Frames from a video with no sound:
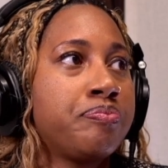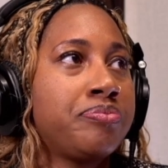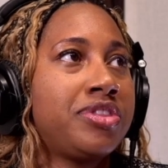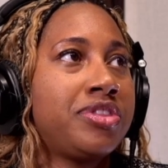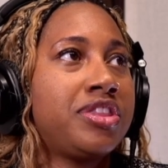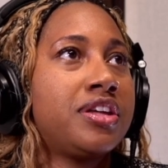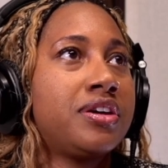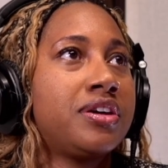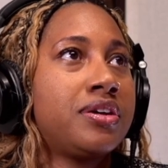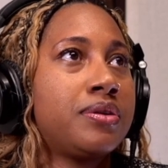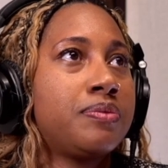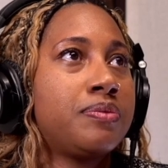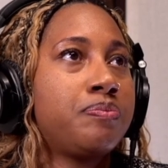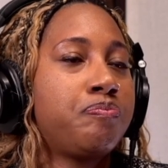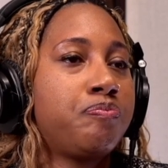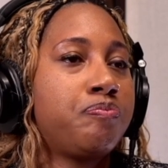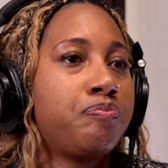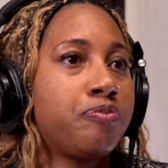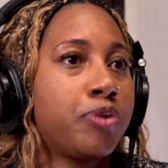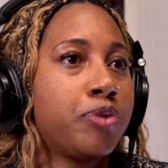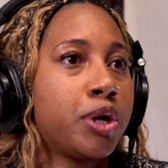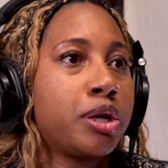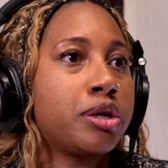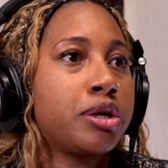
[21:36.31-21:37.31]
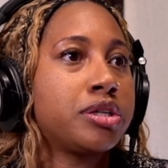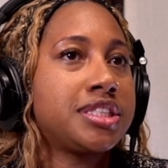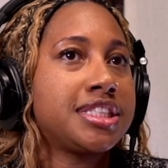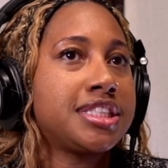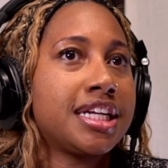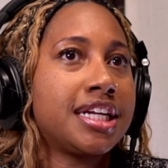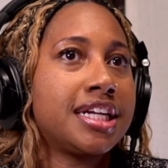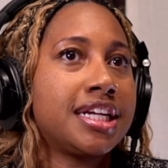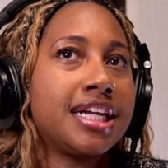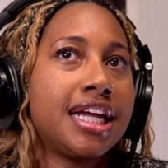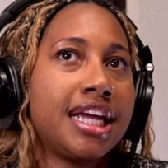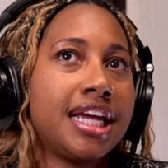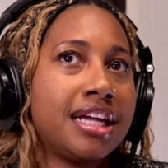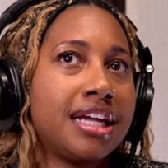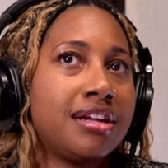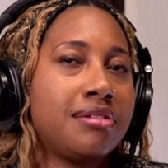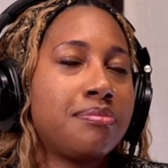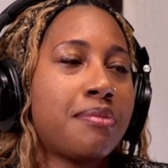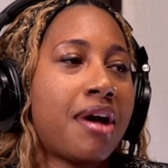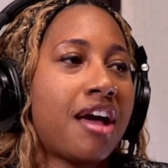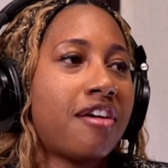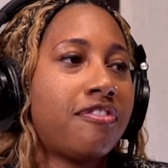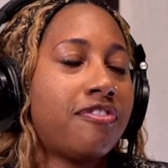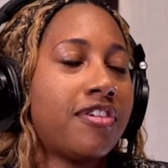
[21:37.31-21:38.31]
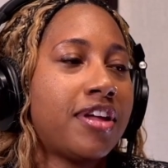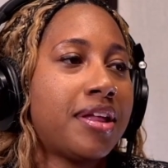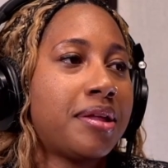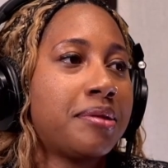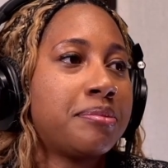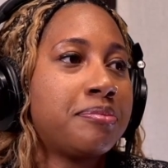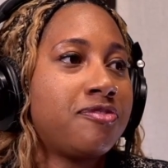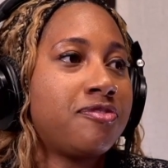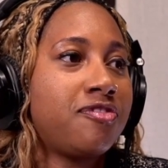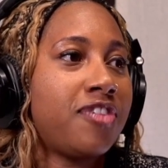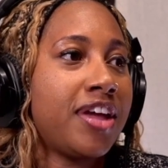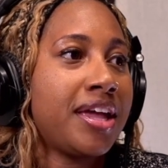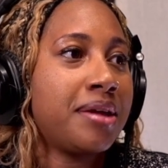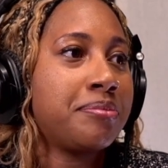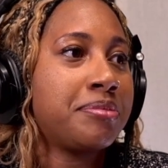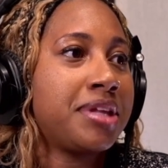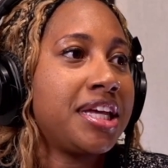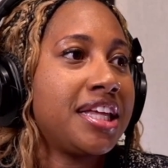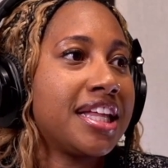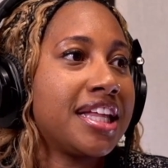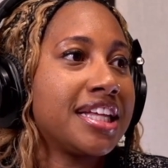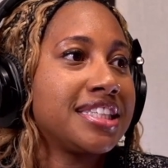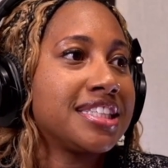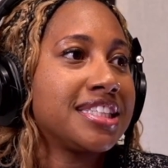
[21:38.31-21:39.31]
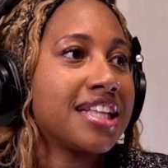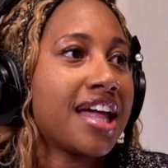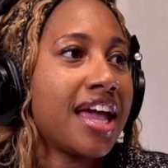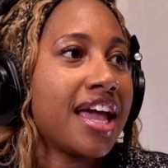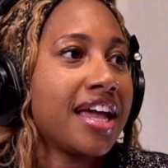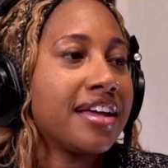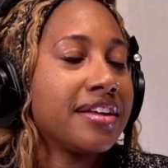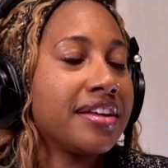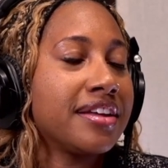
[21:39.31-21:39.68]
the person in my family that's like,